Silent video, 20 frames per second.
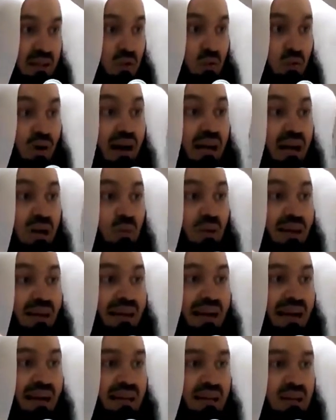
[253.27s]
Why are we
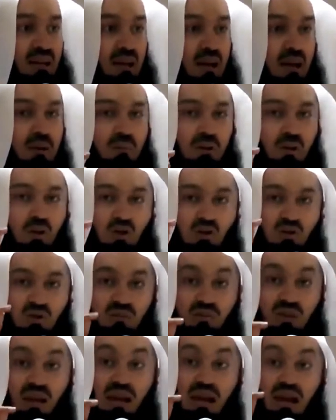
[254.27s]
kind? Because
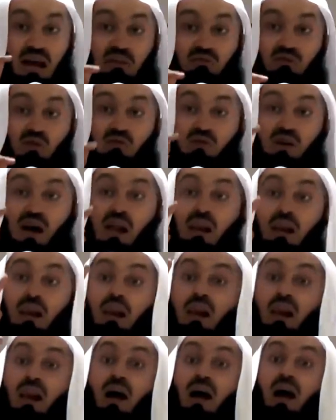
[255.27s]
of the love of
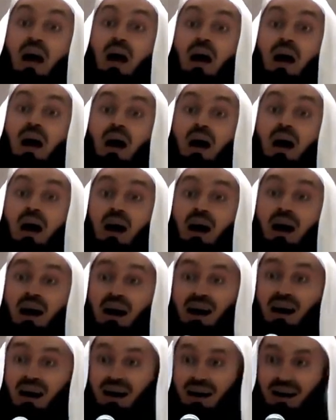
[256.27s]
Allah.
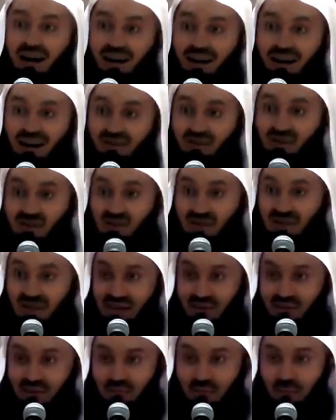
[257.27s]
You
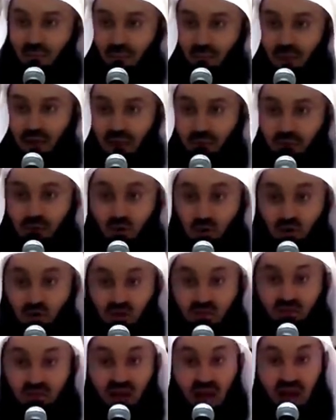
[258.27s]
see? Because
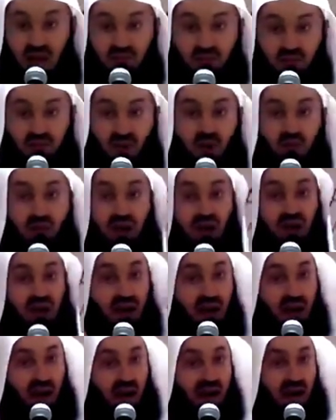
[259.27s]
of the love of
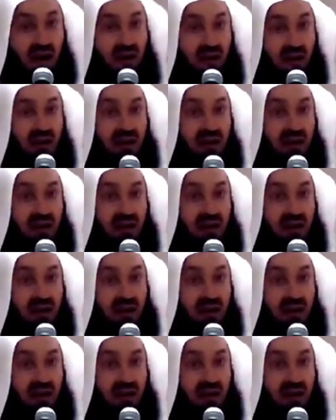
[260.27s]
Allah.